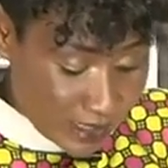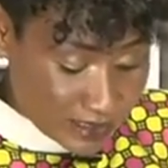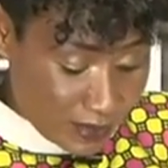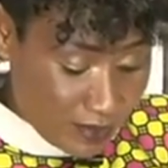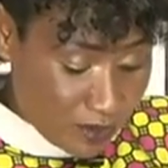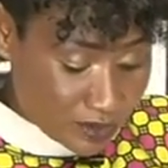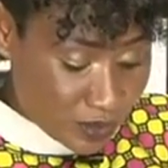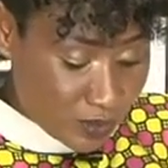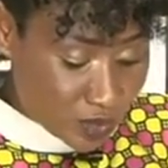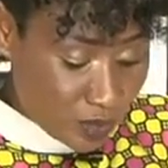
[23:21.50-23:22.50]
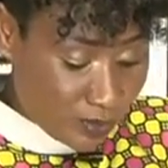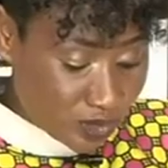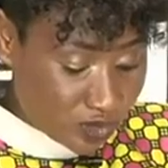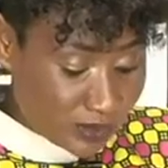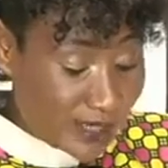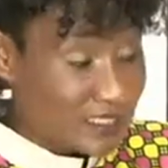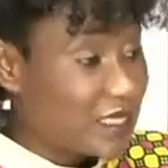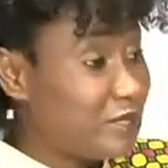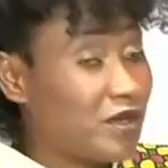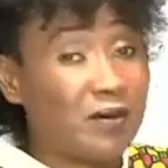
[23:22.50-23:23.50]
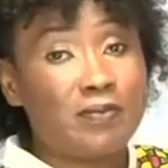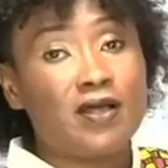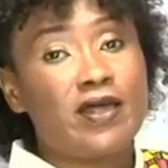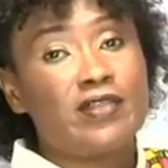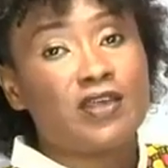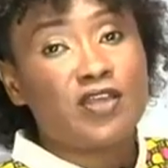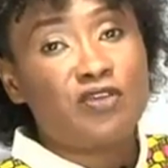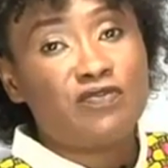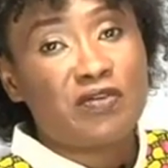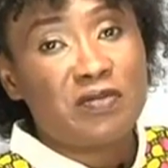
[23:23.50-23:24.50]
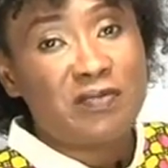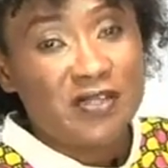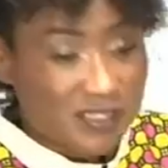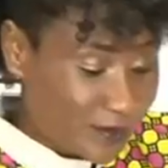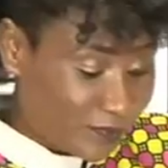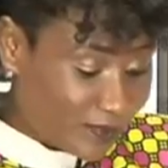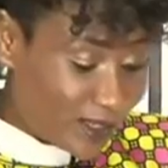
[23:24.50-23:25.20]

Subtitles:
so hene asa baby, I say we support you guys. Keep it up. Thank you very much.